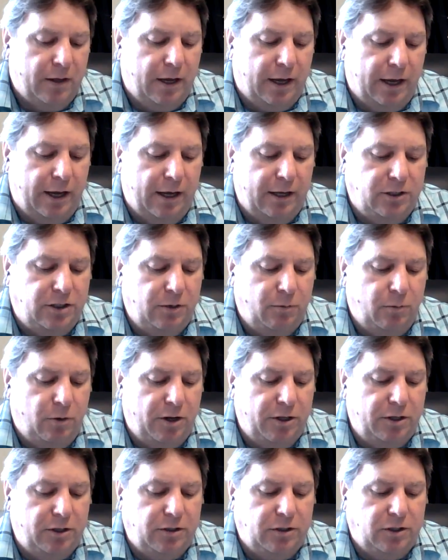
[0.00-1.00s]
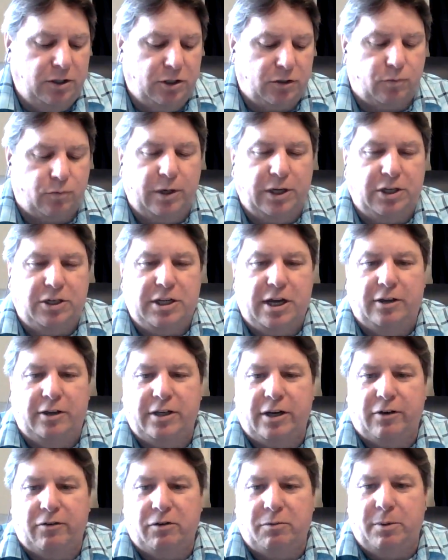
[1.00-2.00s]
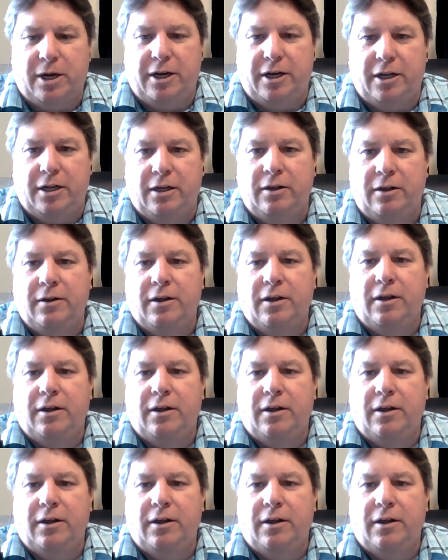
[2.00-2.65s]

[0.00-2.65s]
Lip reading: And she wanted to just reach out to everybody